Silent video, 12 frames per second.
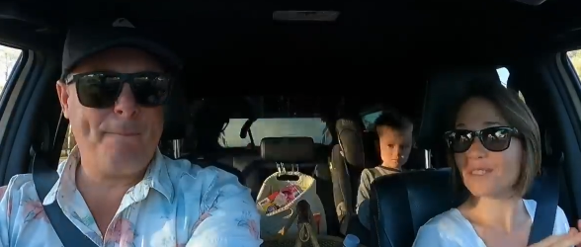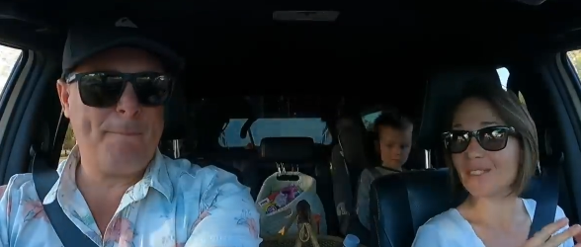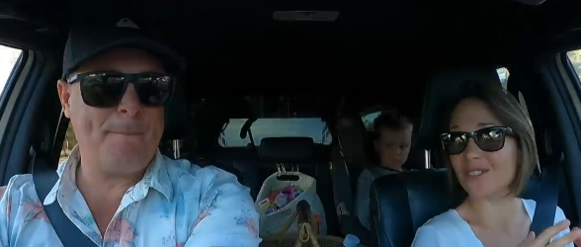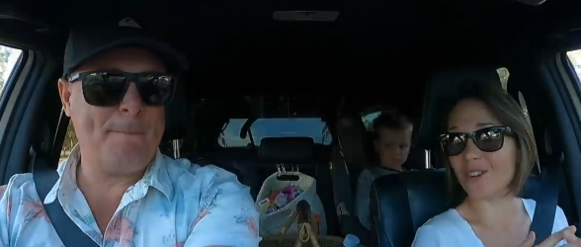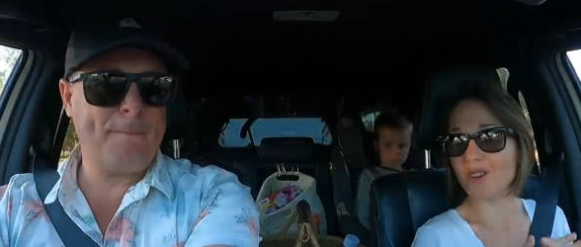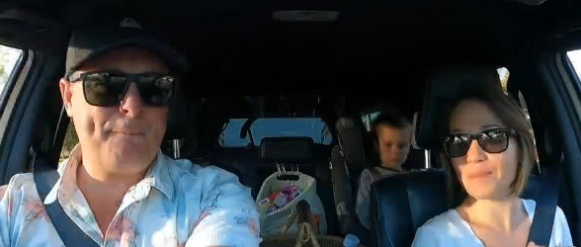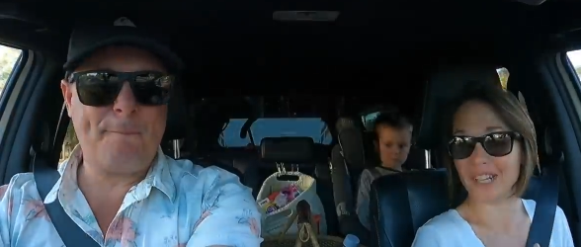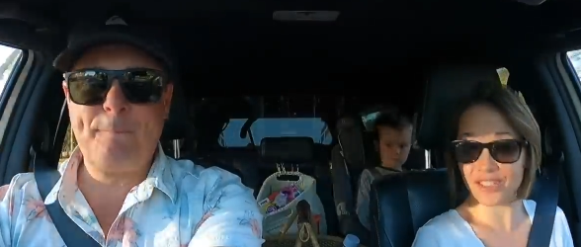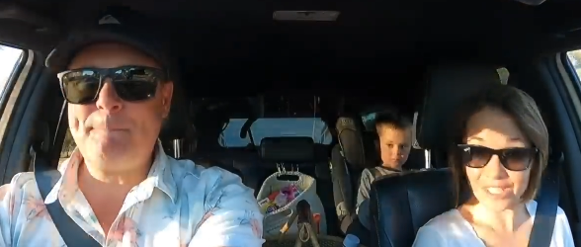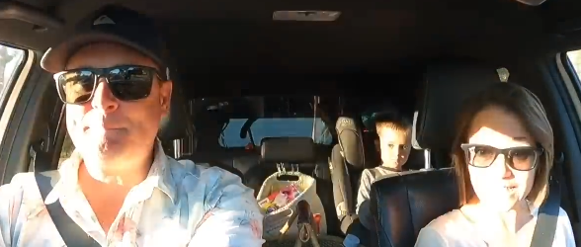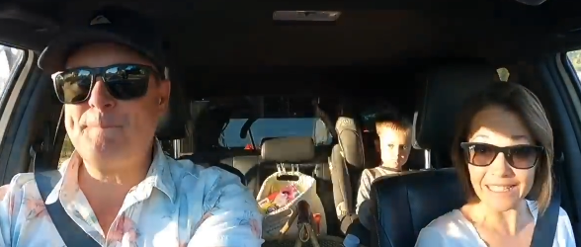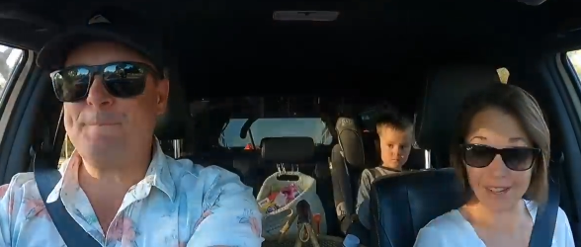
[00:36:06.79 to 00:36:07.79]
Speaker 1: so
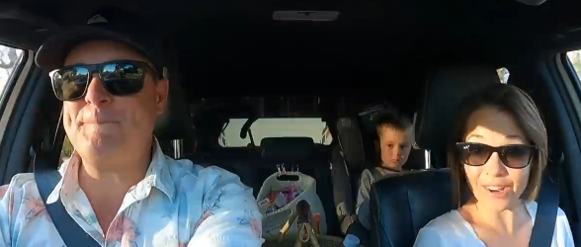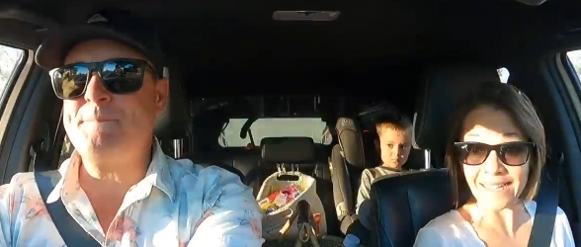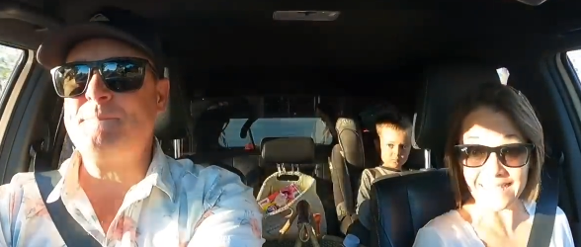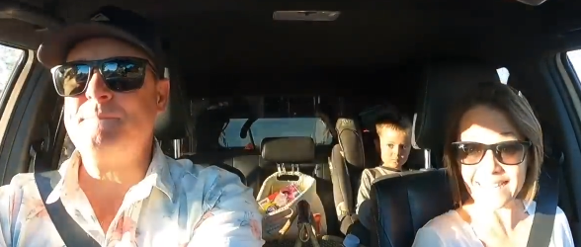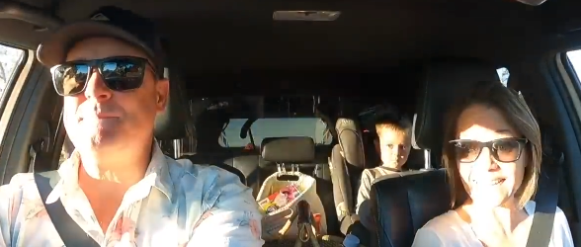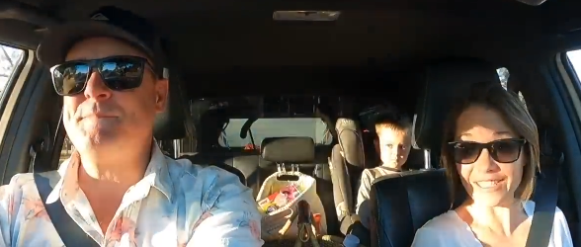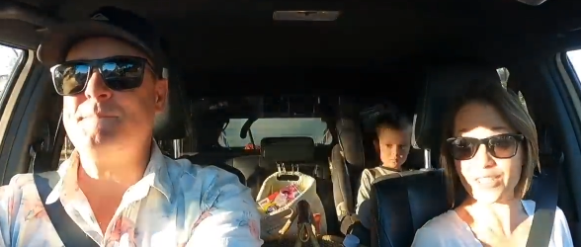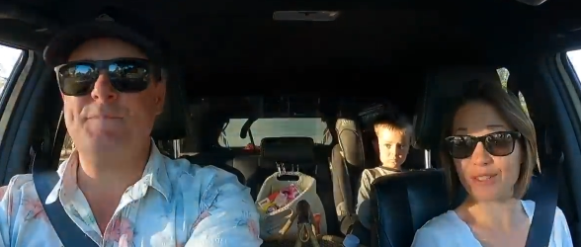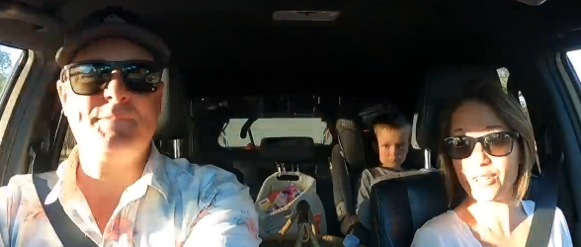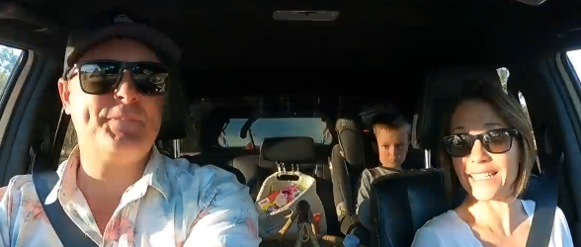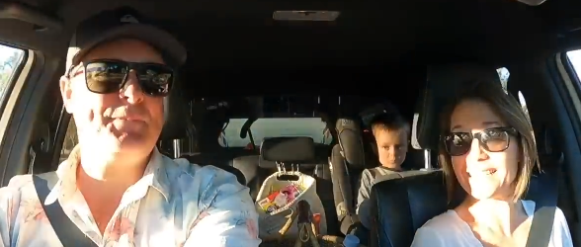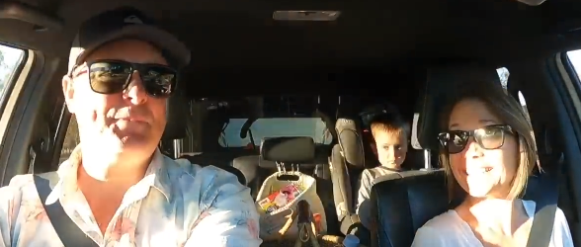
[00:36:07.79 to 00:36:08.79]
much. It's 19
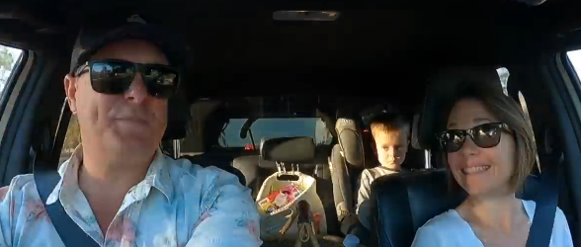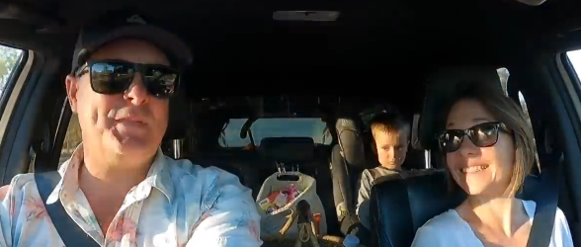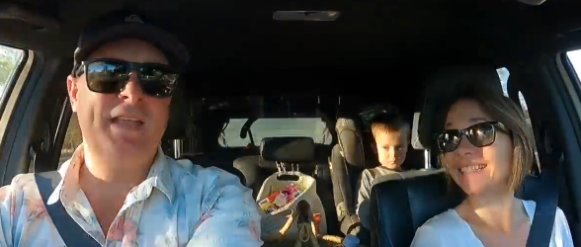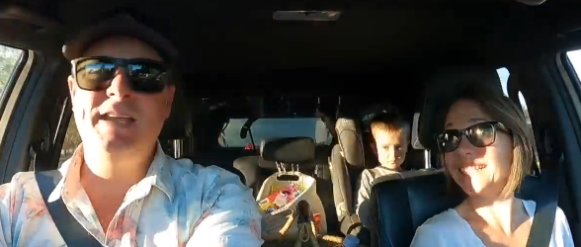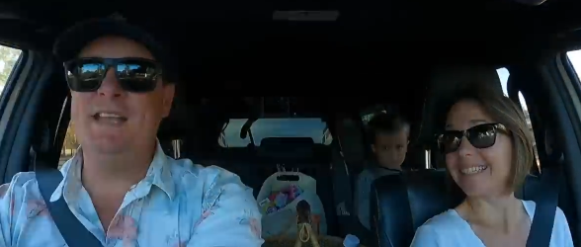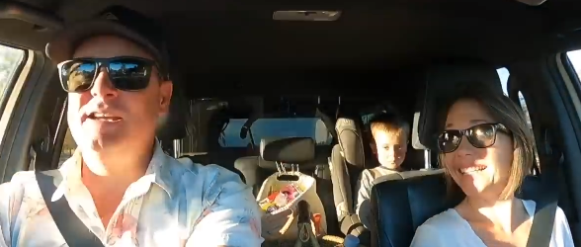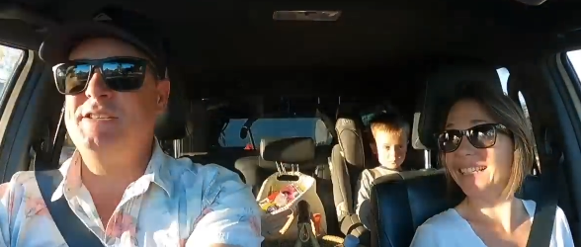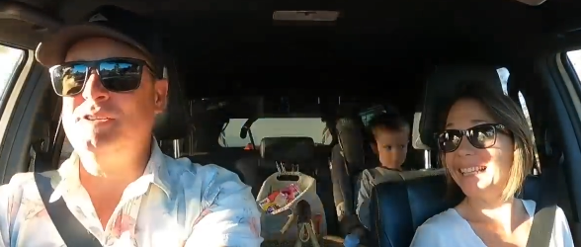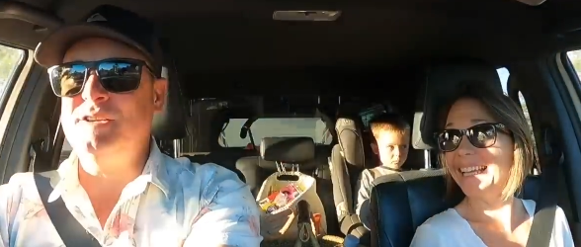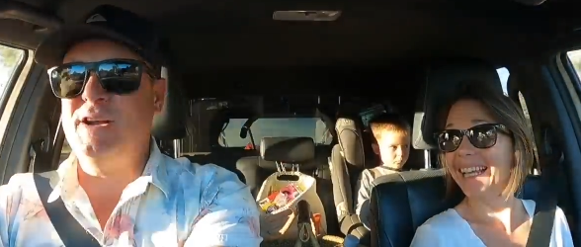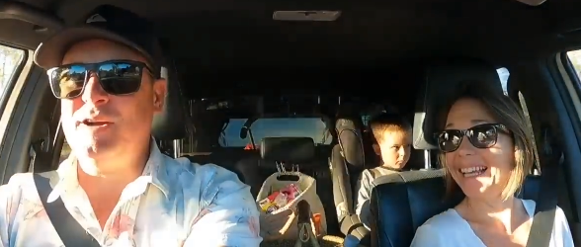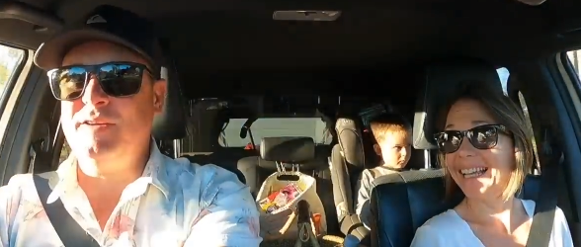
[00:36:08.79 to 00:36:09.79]
degrees.
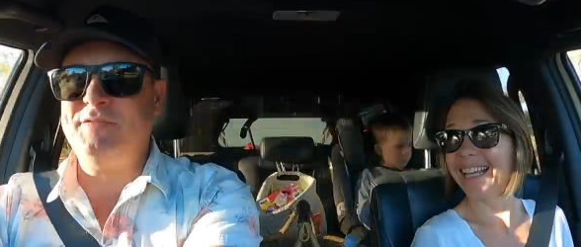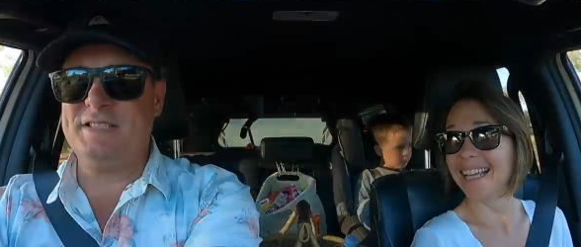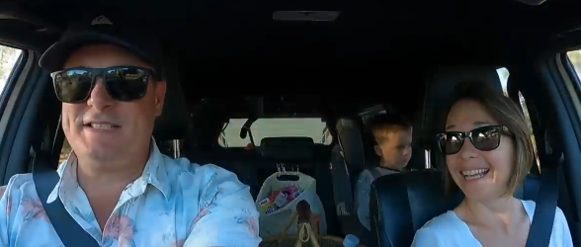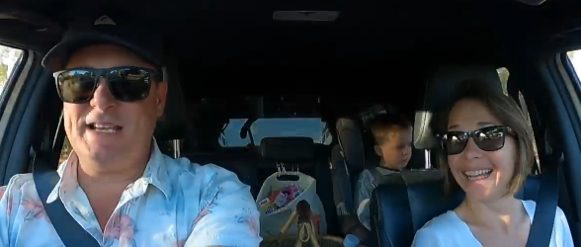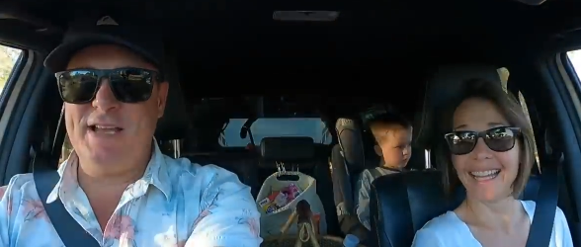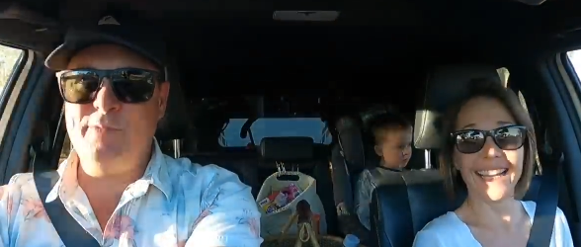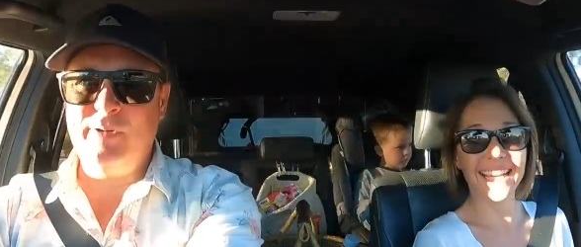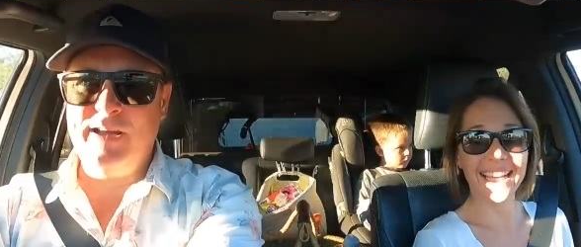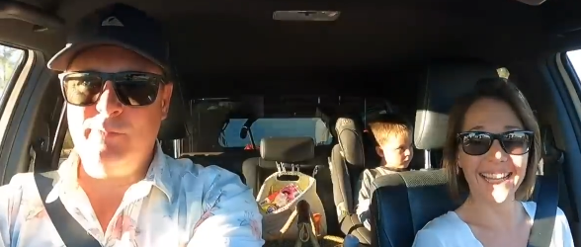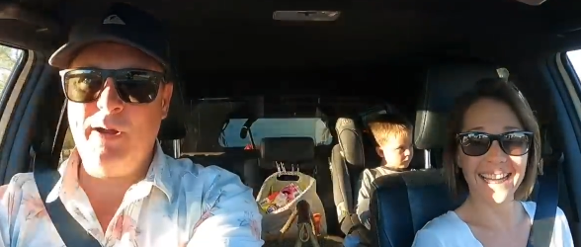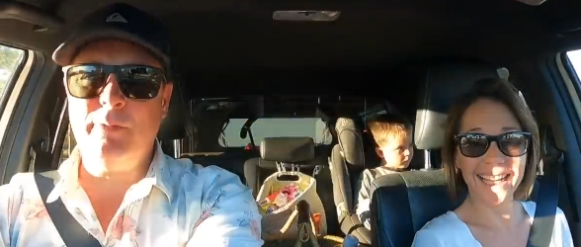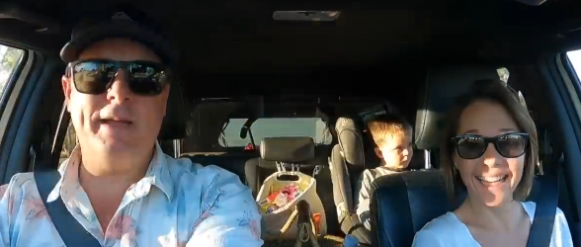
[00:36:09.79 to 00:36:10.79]
Speaker 2: Do you know, I have to say,
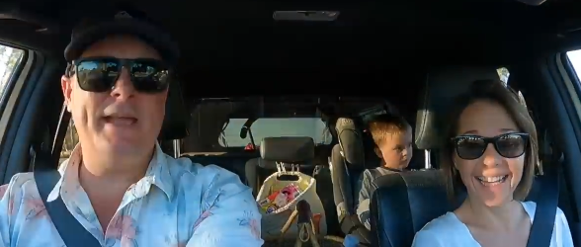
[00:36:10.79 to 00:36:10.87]
where, where are